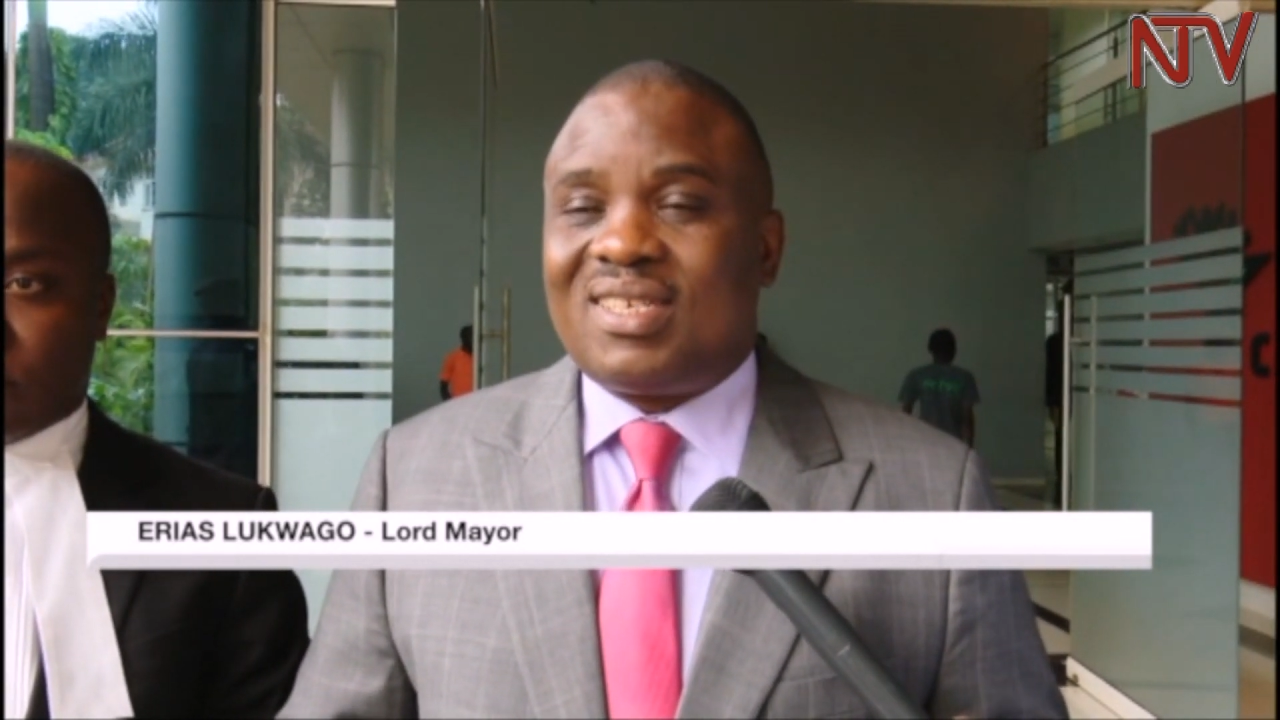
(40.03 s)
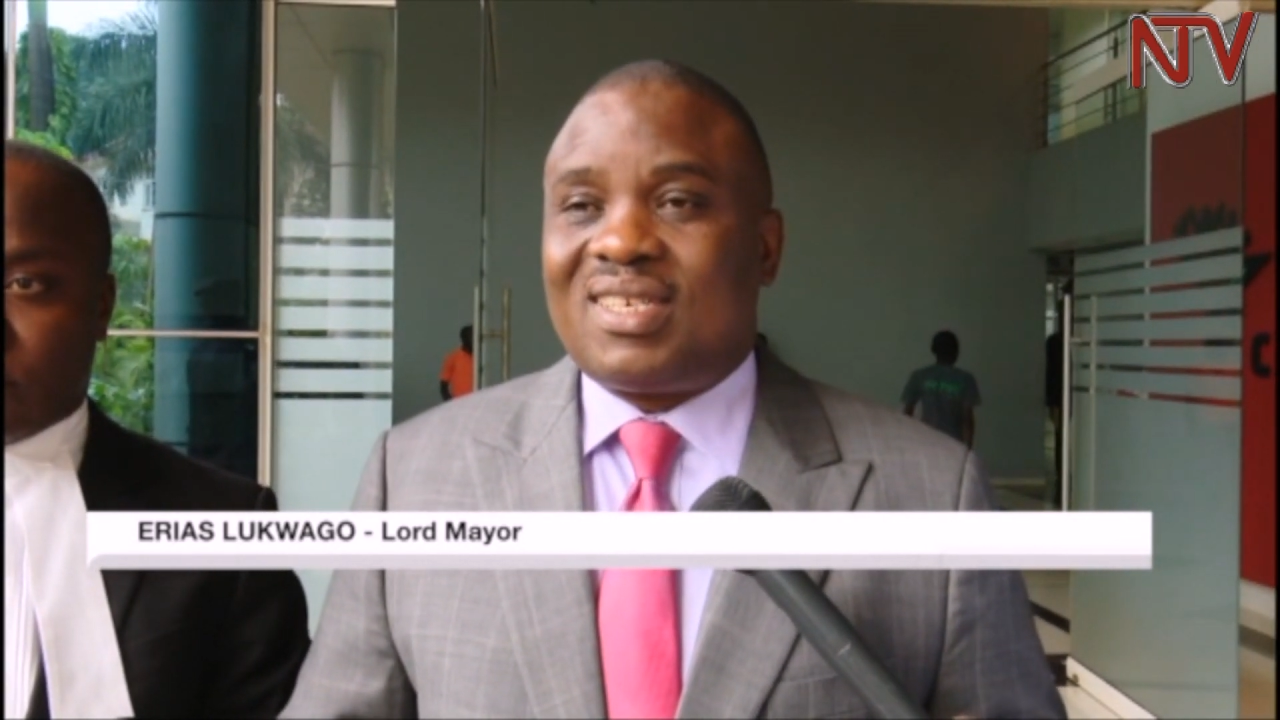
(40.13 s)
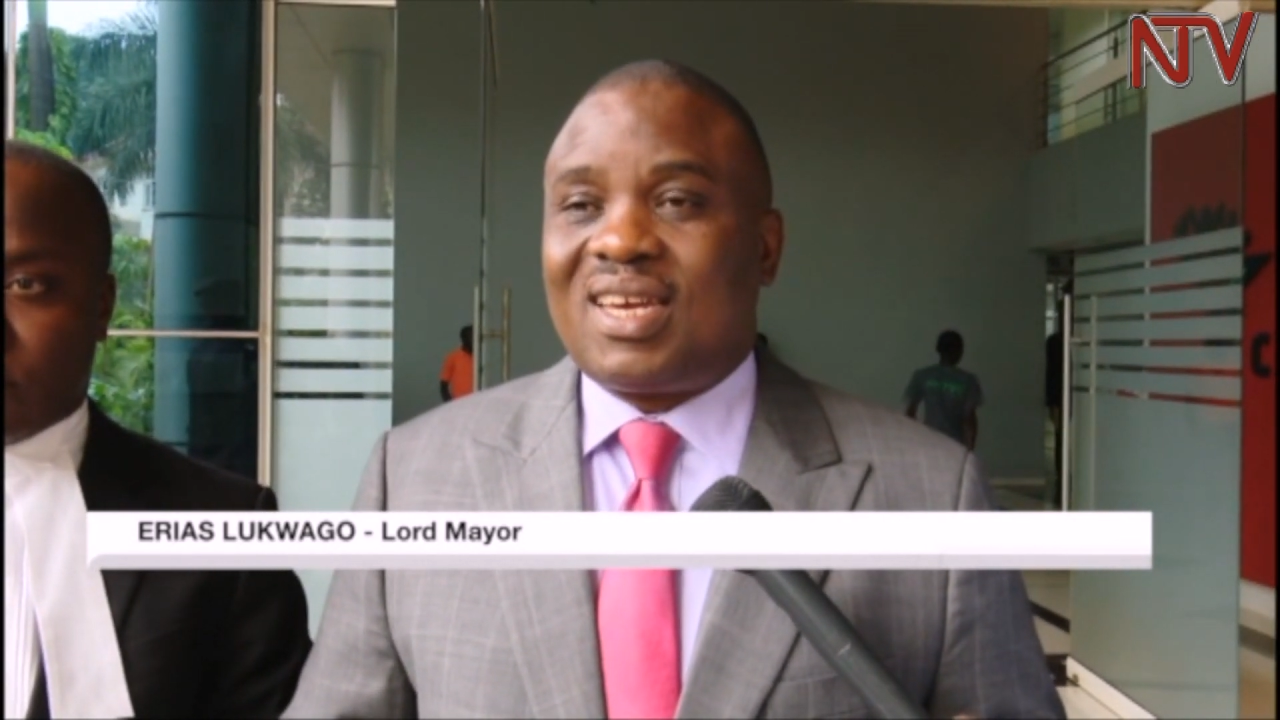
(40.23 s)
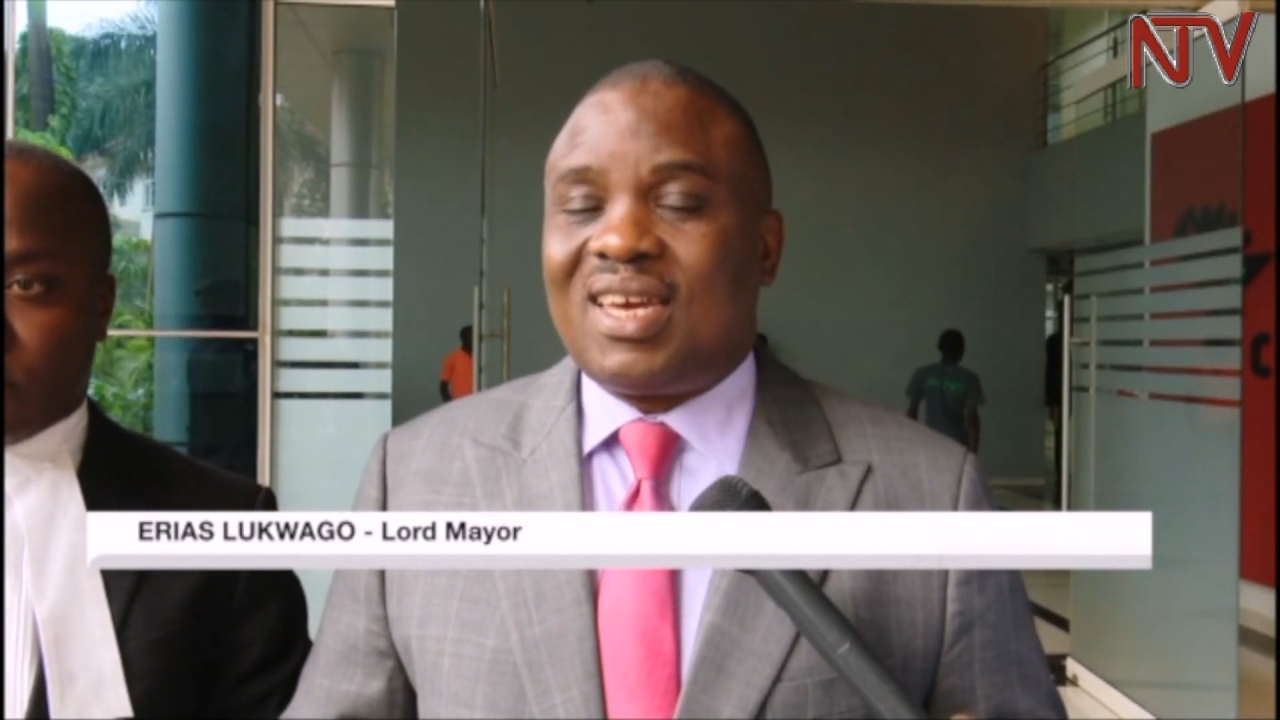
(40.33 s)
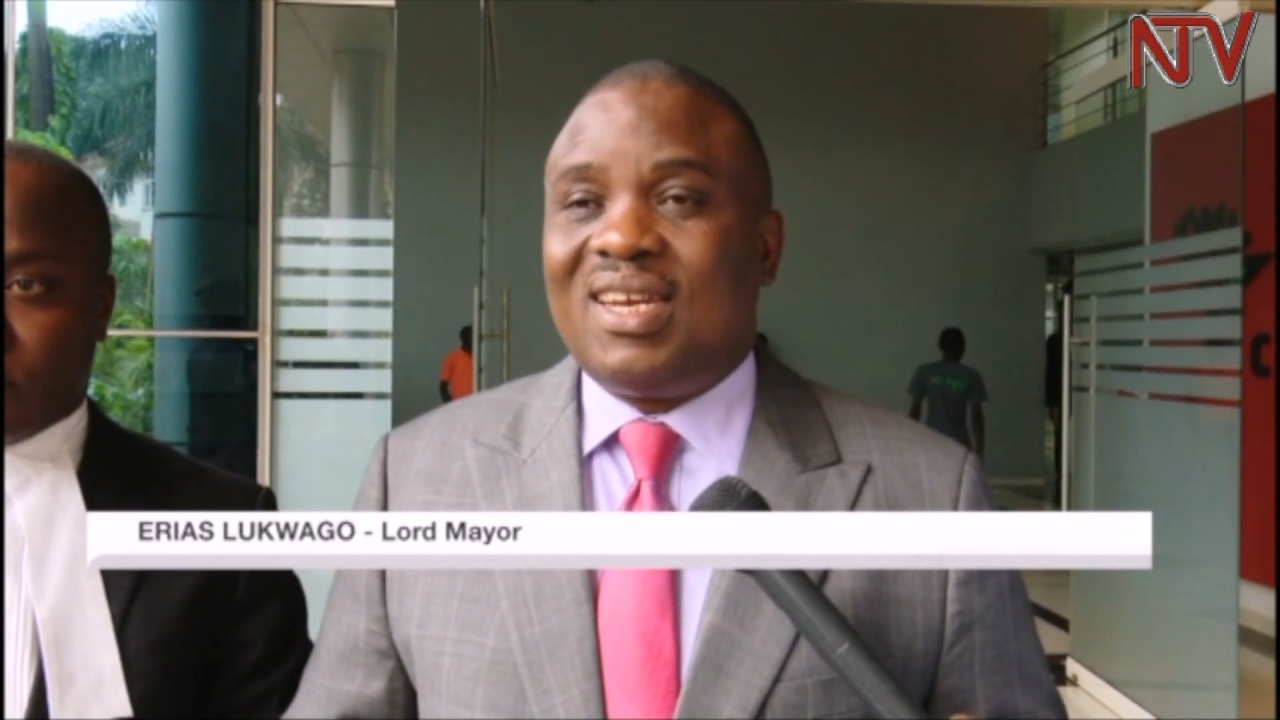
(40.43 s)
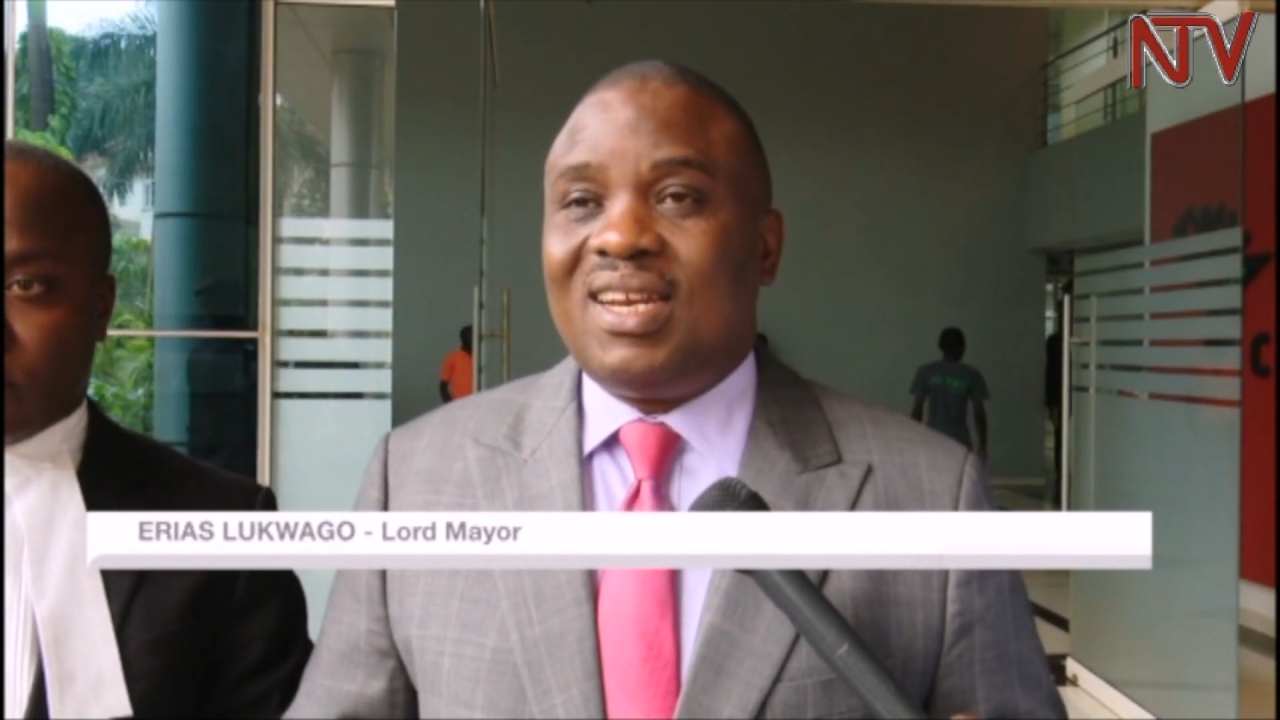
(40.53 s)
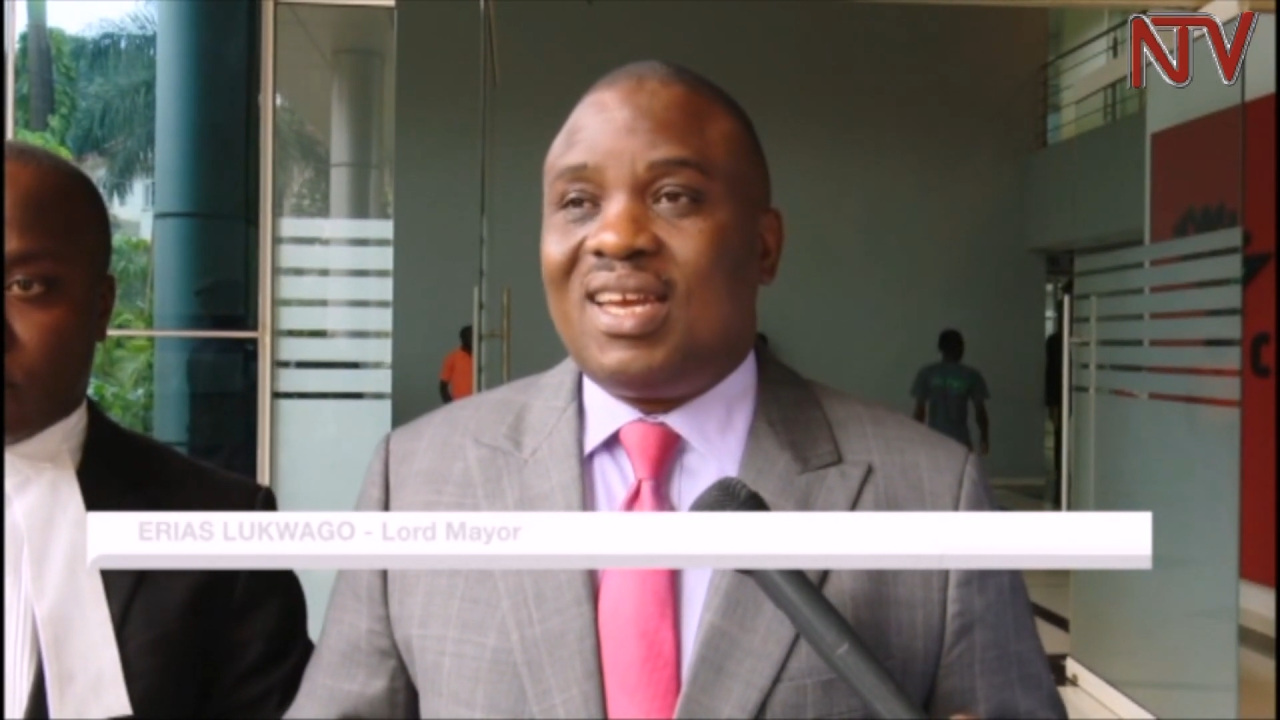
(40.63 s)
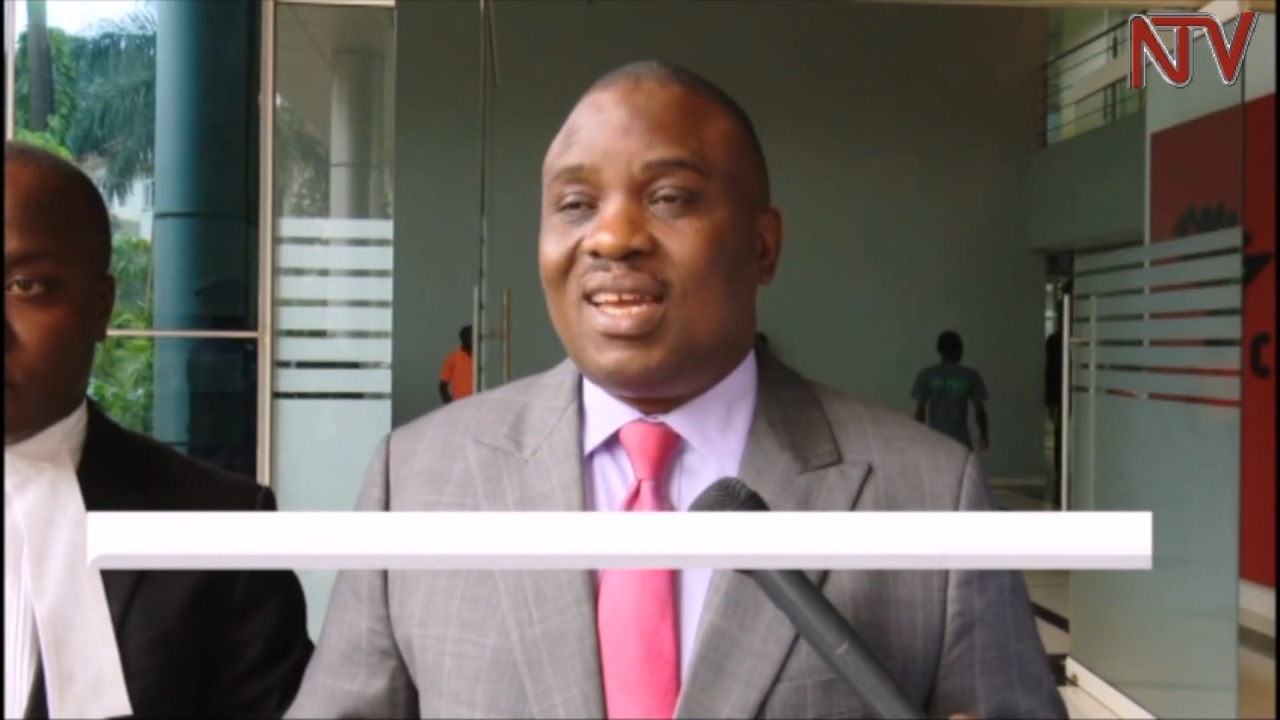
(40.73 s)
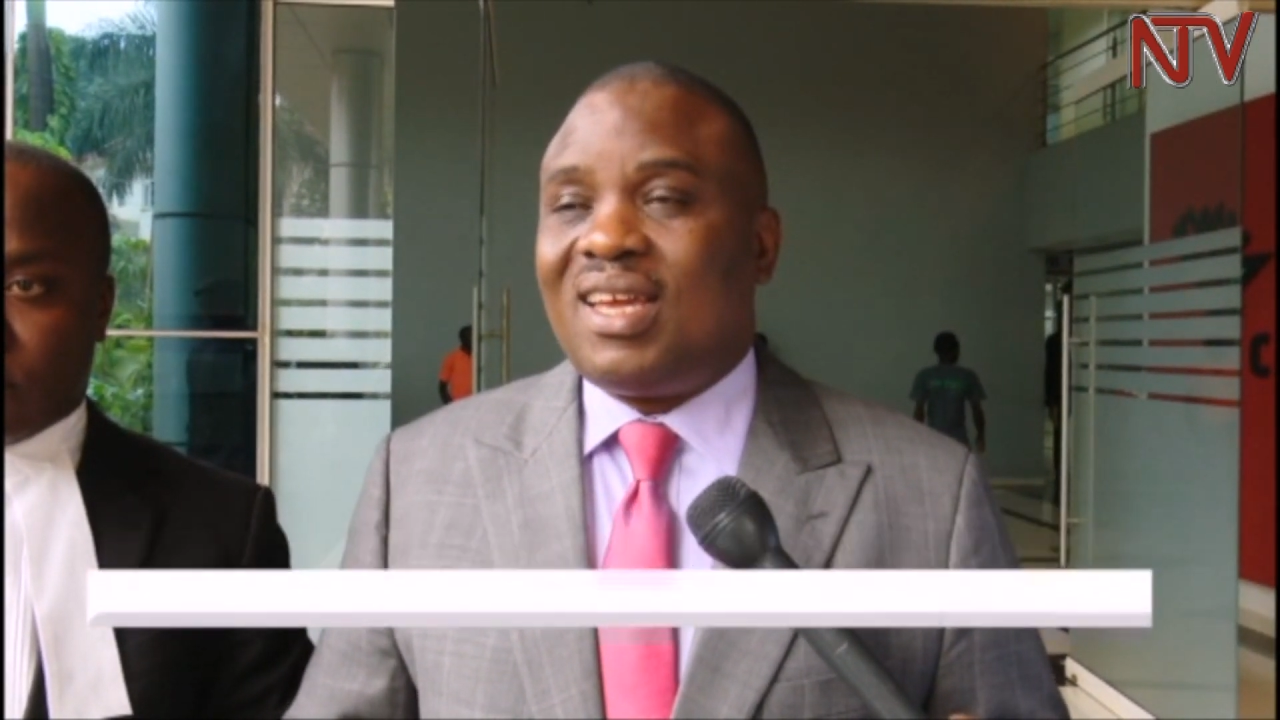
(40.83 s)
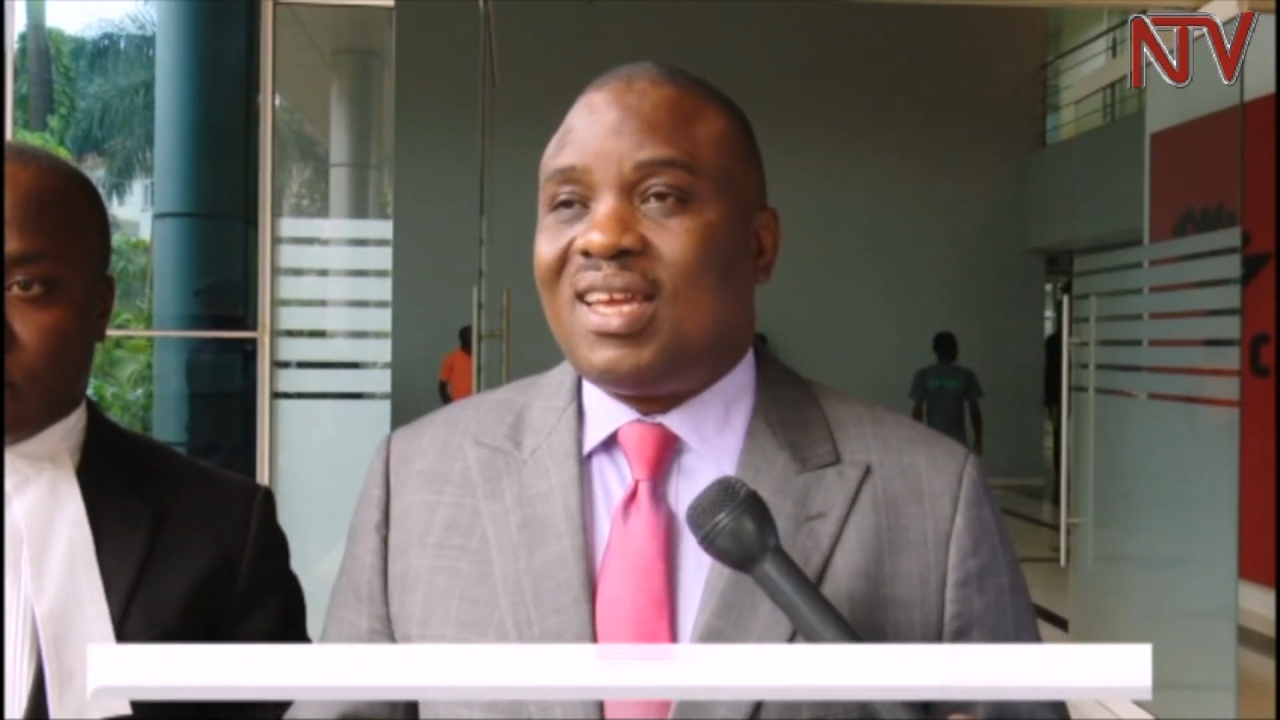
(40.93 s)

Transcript: Secondly,